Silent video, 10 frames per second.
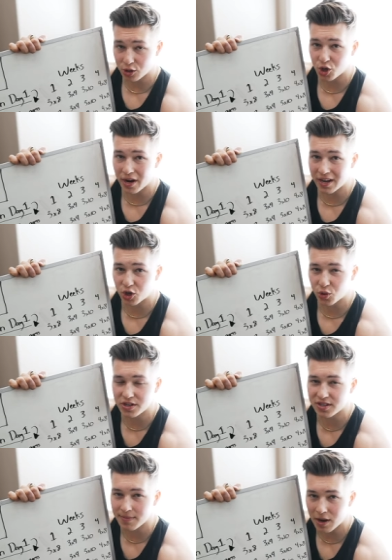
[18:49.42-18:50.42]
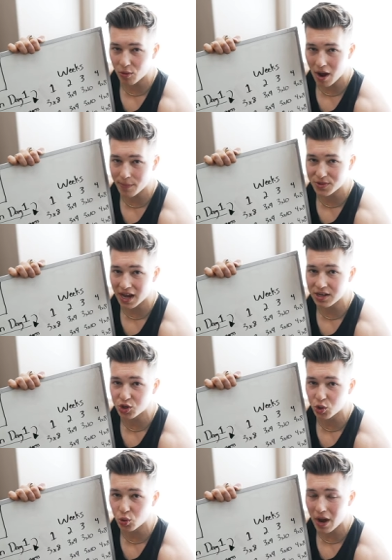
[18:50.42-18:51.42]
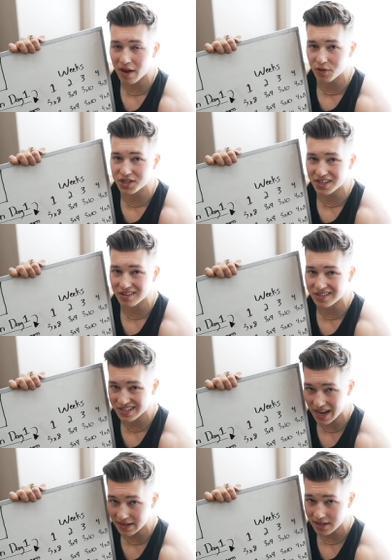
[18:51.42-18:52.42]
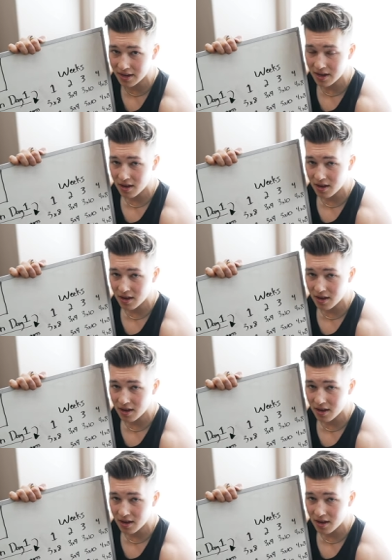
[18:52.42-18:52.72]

I'll try and increase the amount of reps I do every single set